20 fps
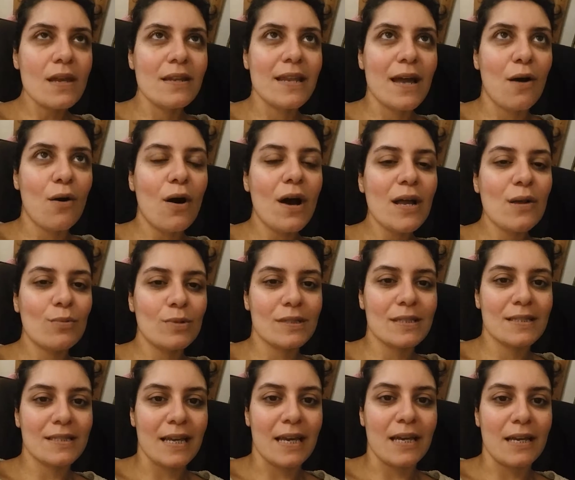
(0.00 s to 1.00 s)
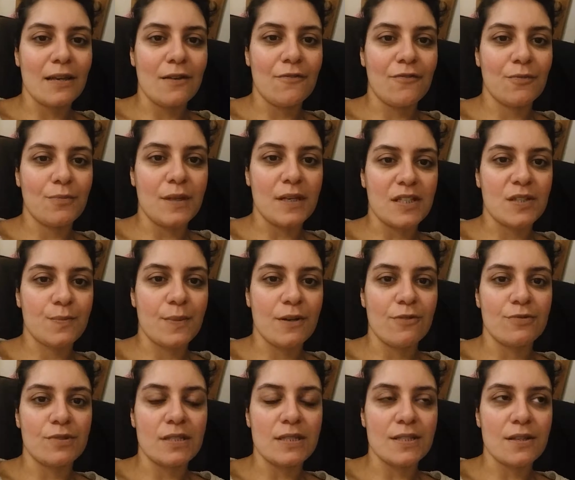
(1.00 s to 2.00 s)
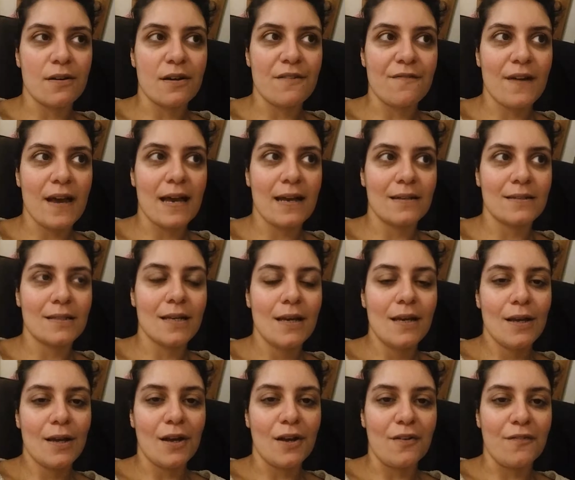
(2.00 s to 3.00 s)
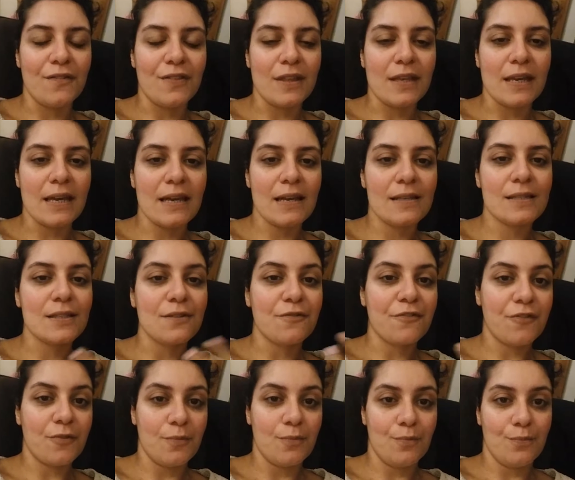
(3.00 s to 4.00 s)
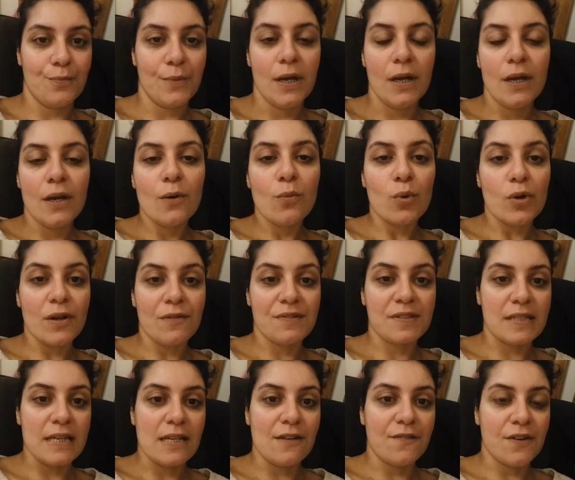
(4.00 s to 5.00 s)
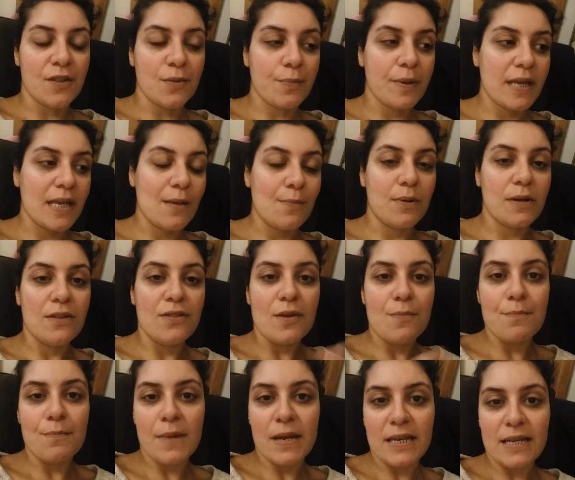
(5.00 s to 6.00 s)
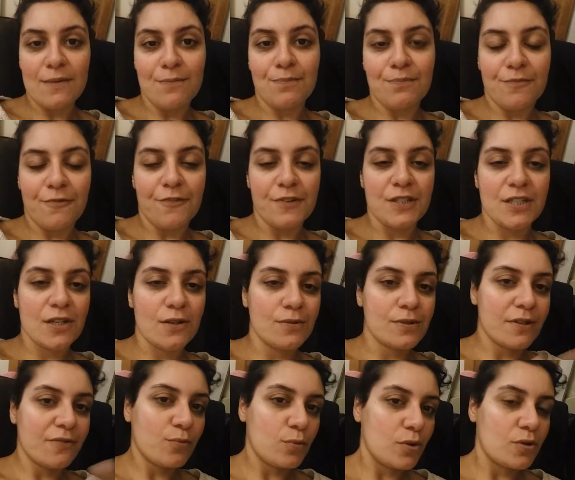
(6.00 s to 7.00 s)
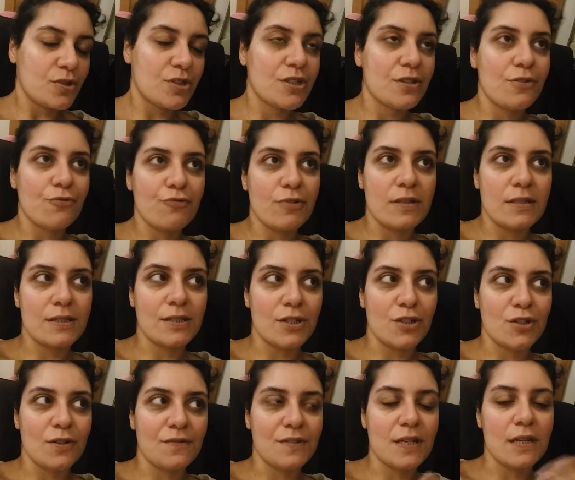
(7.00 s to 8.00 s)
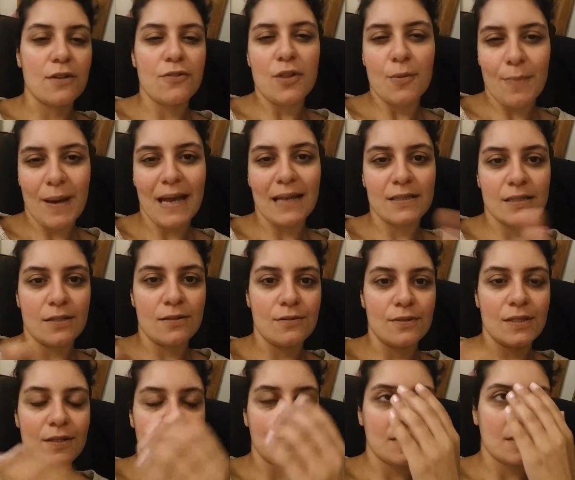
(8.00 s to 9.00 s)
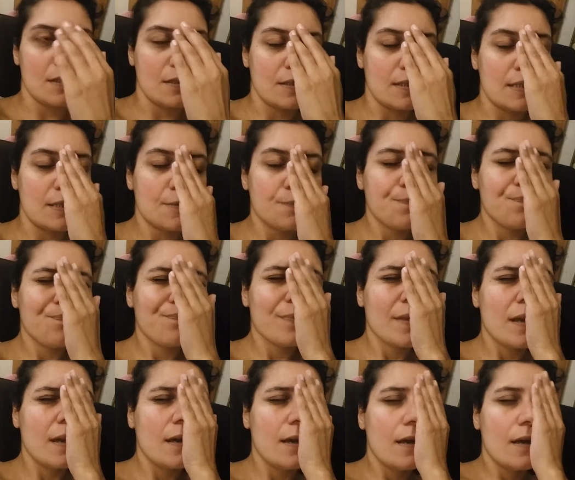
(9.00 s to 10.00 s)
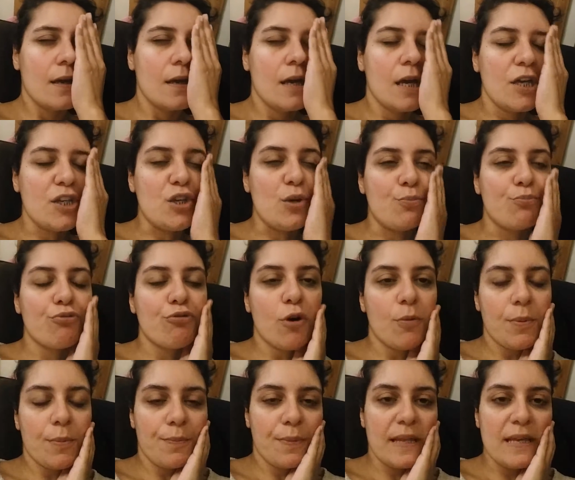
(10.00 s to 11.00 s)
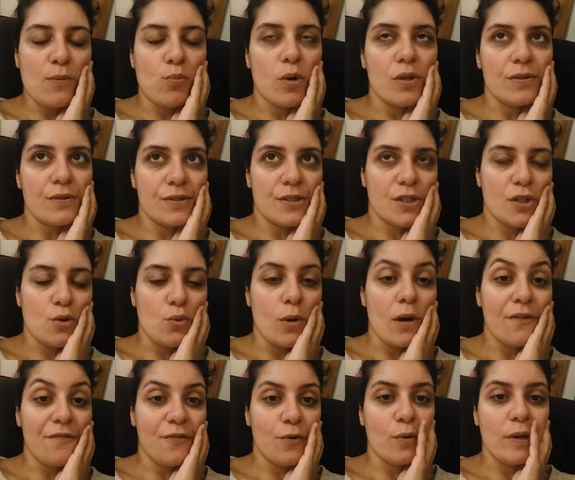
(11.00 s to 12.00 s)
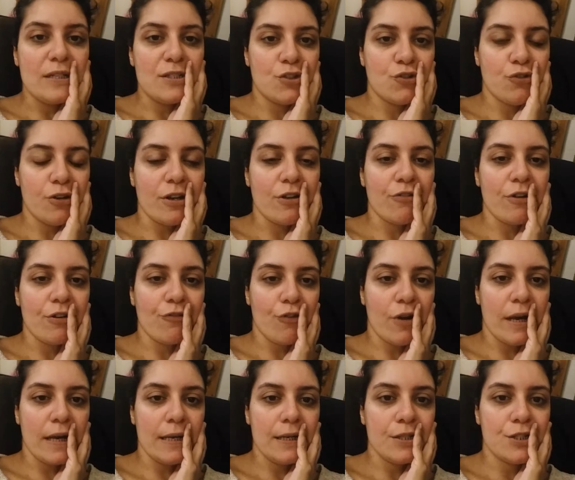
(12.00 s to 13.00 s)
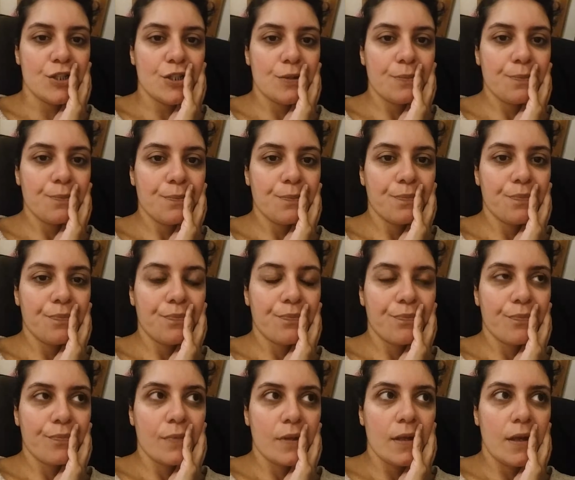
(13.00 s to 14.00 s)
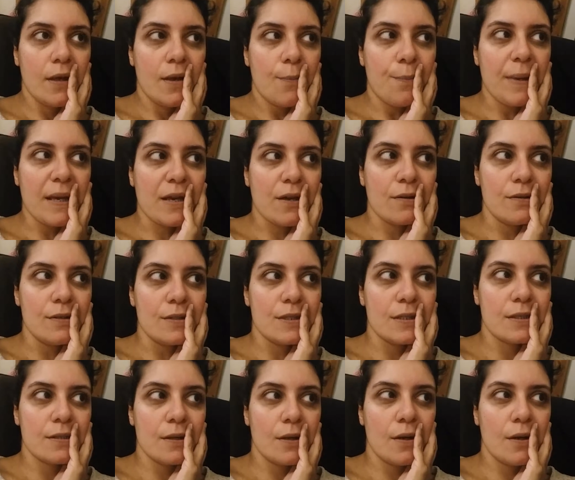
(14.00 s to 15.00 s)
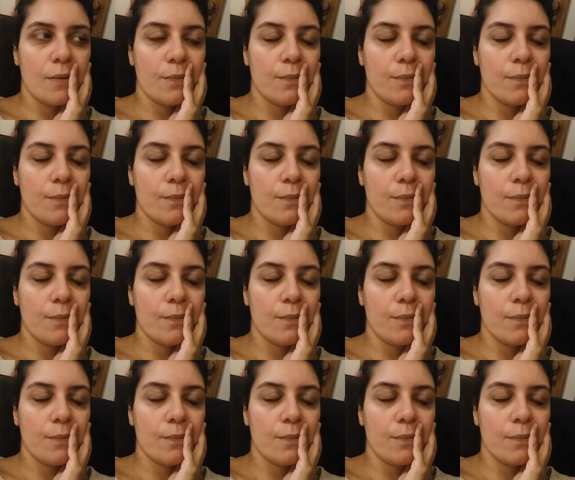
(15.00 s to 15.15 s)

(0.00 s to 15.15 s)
Now, I would say from the experiences I've had over the years, and from what I've seen of other people and the many videos I've watched and the research I've done and the patterns I've studied, you probably want to avoid triggering rage, because